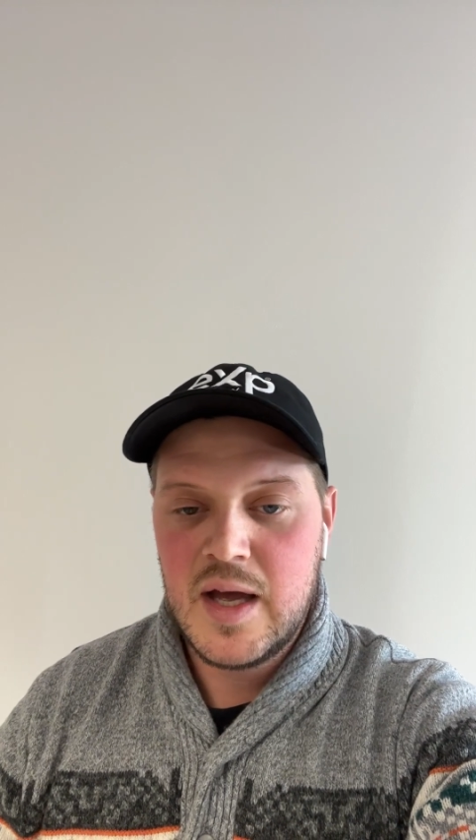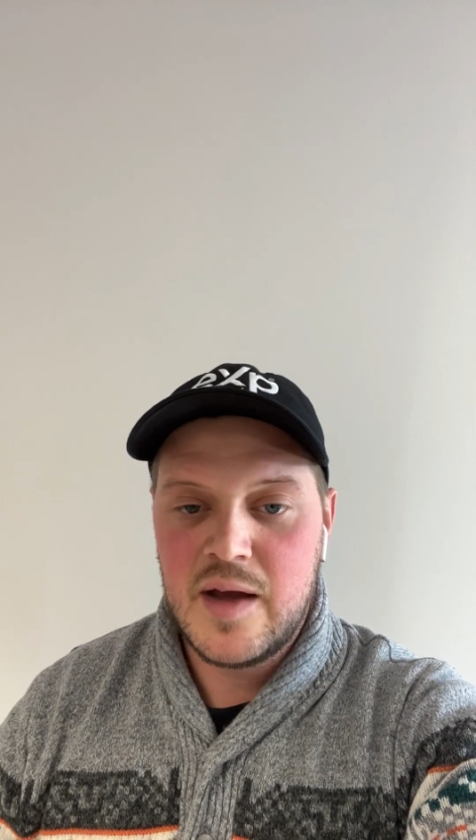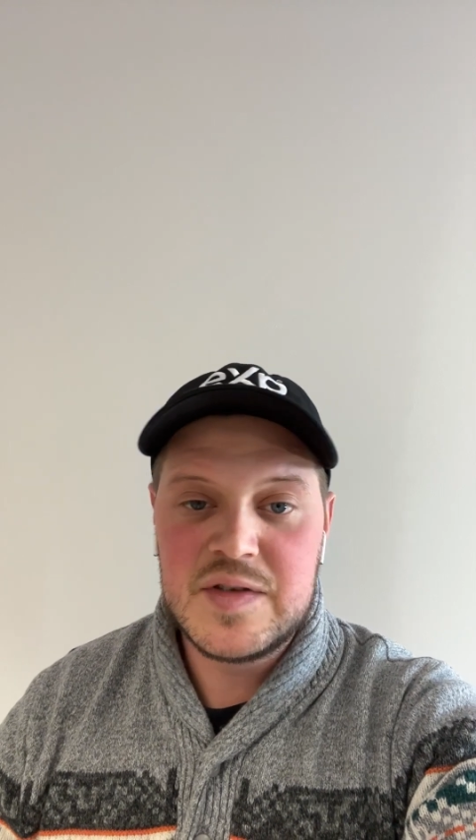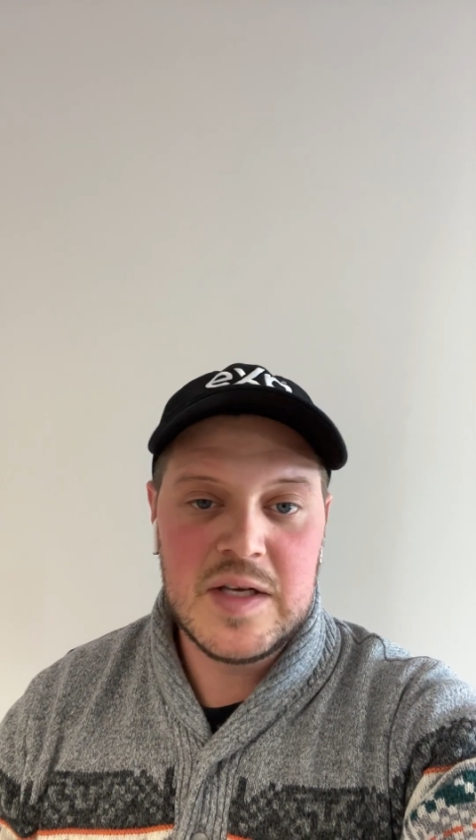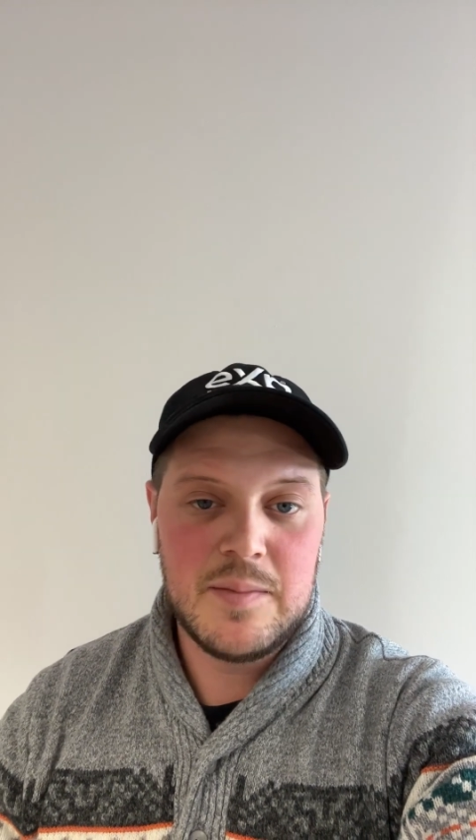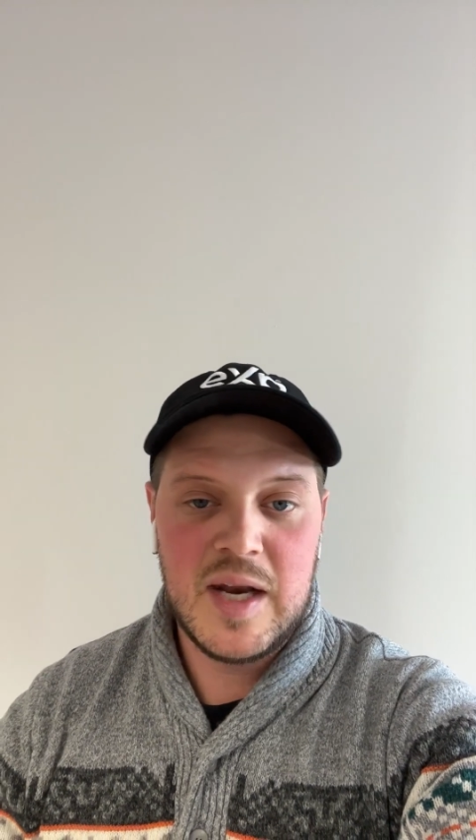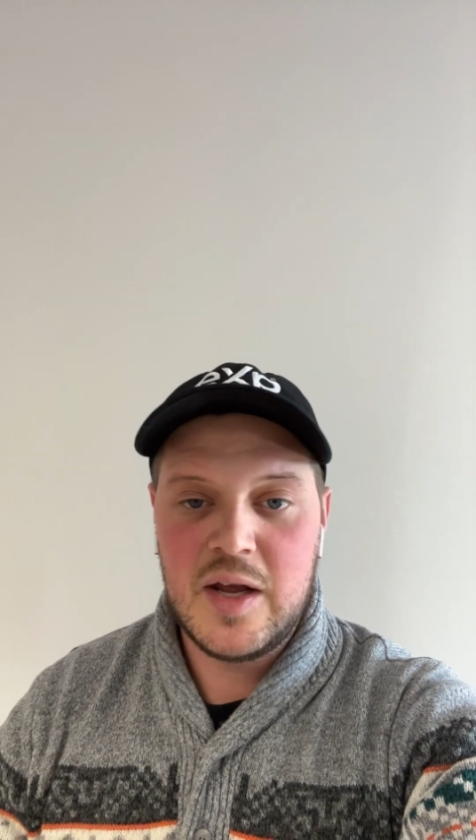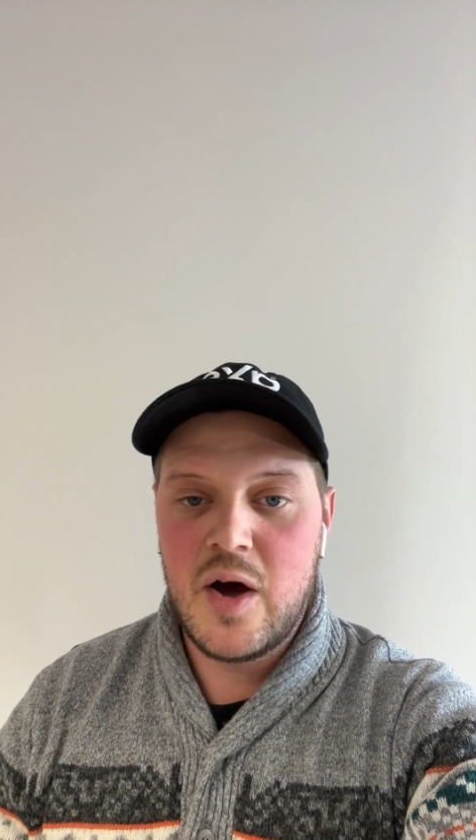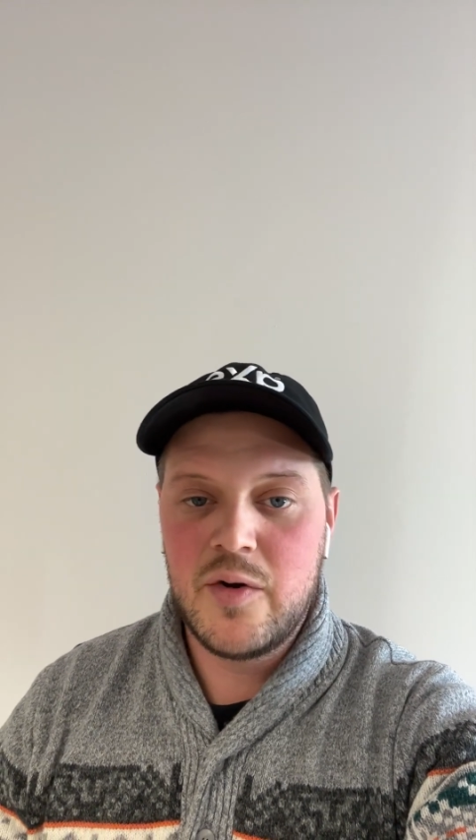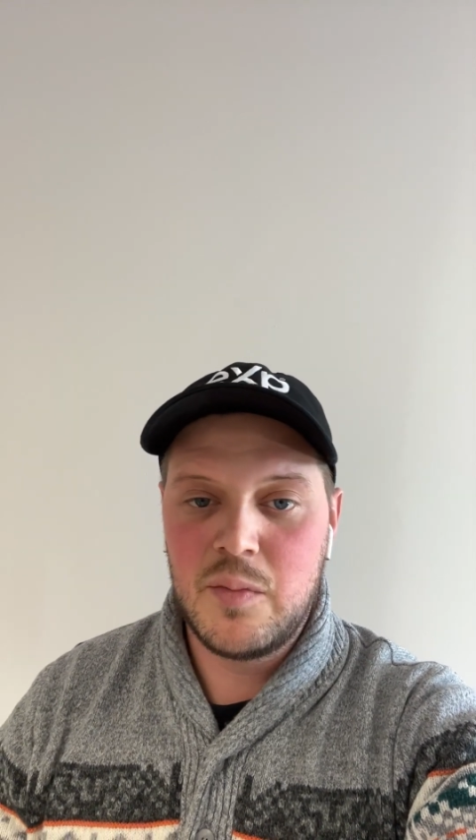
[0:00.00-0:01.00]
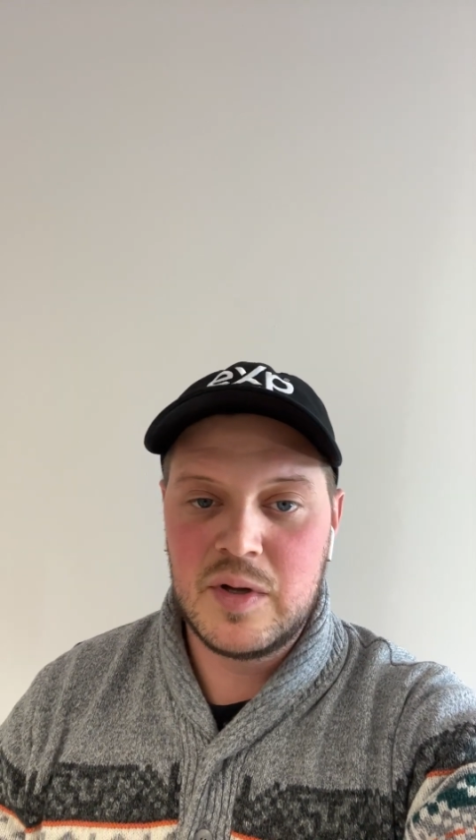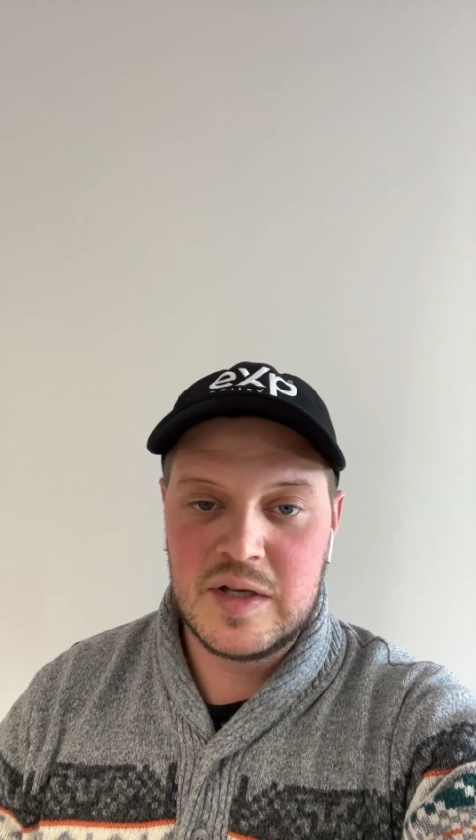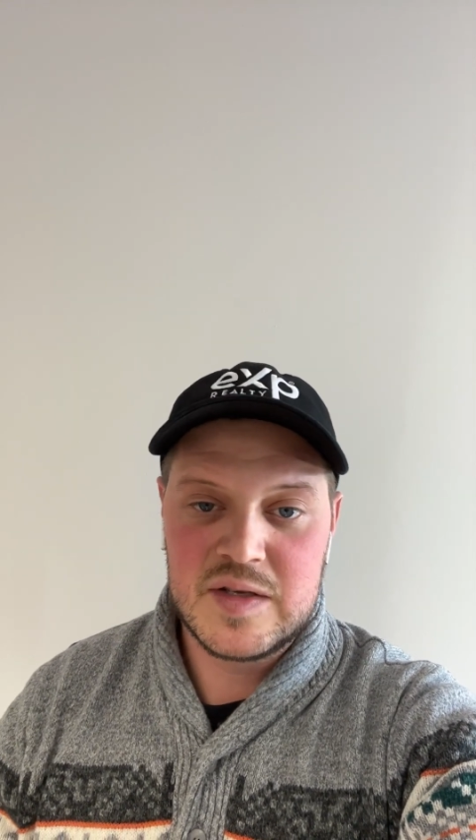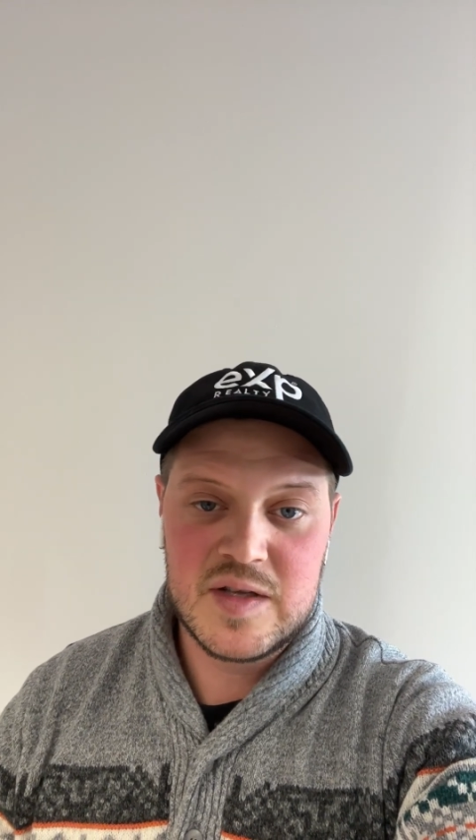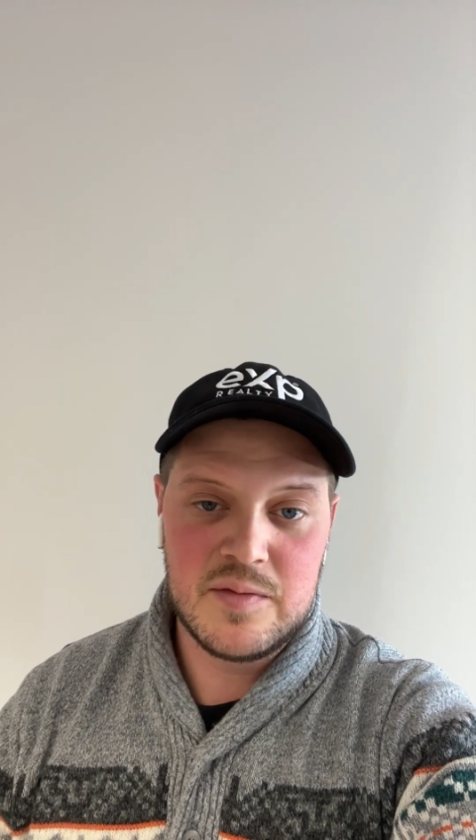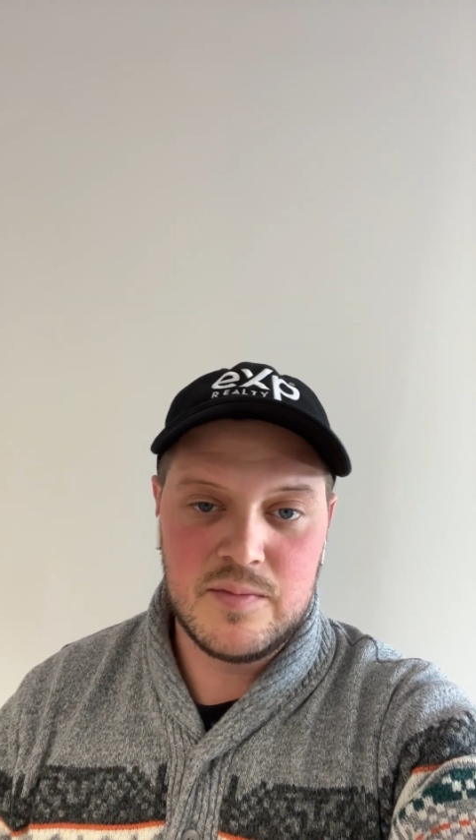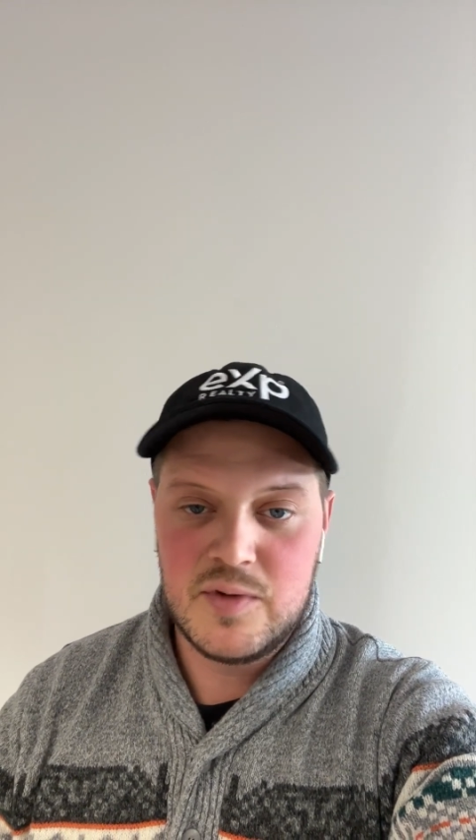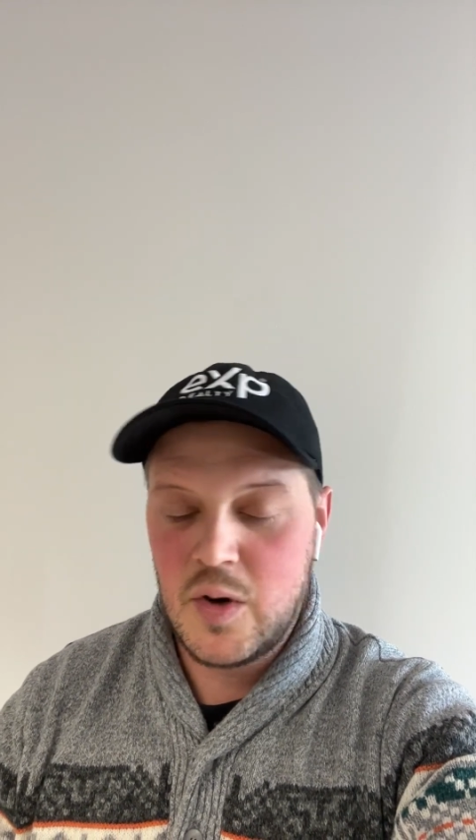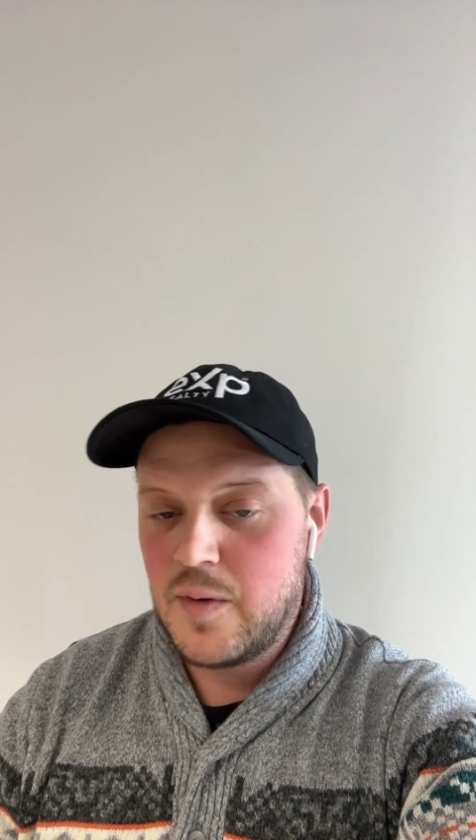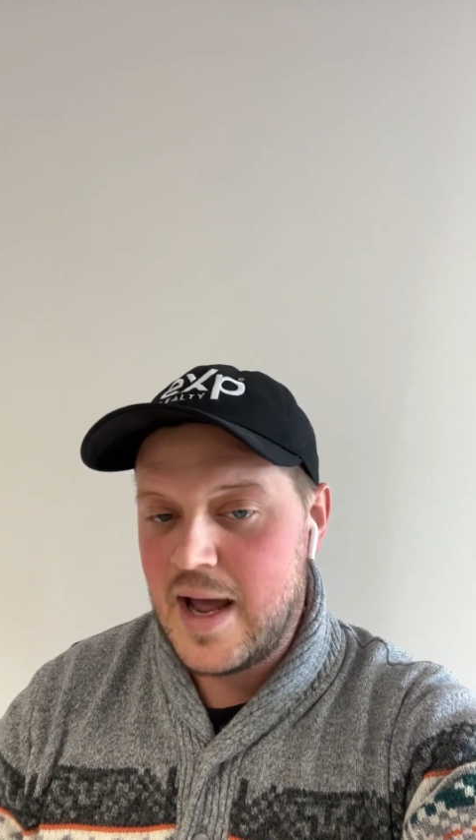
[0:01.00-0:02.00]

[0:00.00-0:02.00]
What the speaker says: I've seen many condo buildings that don't